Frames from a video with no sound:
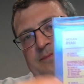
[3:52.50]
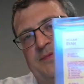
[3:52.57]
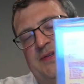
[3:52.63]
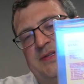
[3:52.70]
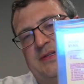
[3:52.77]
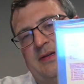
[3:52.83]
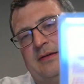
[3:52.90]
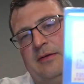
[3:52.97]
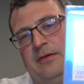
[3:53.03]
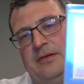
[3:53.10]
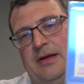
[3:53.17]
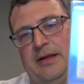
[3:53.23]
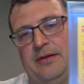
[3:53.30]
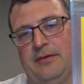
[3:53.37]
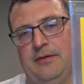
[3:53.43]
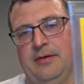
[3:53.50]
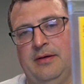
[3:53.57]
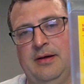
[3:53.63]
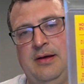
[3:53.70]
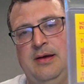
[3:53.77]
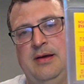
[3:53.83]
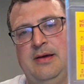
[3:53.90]
just like all the other
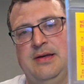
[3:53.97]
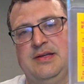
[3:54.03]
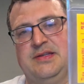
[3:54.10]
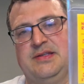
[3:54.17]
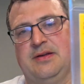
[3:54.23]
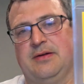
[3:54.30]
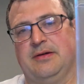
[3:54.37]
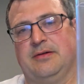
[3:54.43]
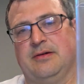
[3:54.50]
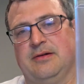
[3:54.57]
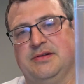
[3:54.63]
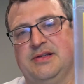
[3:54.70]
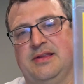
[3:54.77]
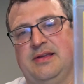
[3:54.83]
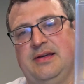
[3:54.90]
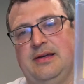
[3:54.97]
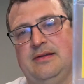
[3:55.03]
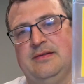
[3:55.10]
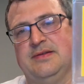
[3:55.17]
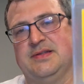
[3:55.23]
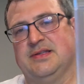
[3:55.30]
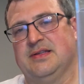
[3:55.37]
star cards, I think it
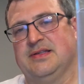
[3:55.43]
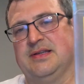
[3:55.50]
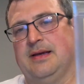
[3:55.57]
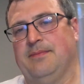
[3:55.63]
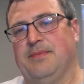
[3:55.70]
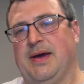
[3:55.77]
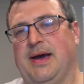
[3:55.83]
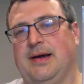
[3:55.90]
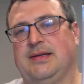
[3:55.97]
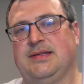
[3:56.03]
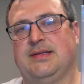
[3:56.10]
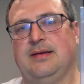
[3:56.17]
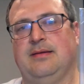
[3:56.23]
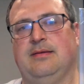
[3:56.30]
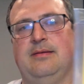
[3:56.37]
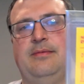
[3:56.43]
uses the same backs